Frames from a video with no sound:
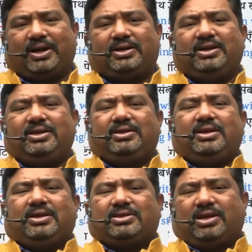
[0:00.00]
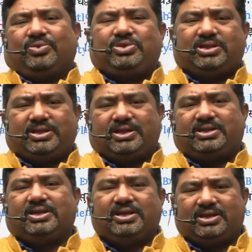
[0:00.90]
and Southeast
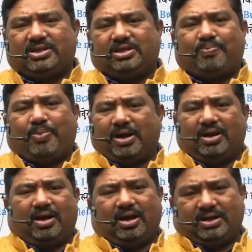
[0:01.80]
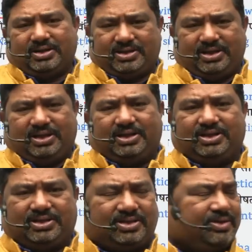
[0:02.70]
Asian nation, the Pala art still exists.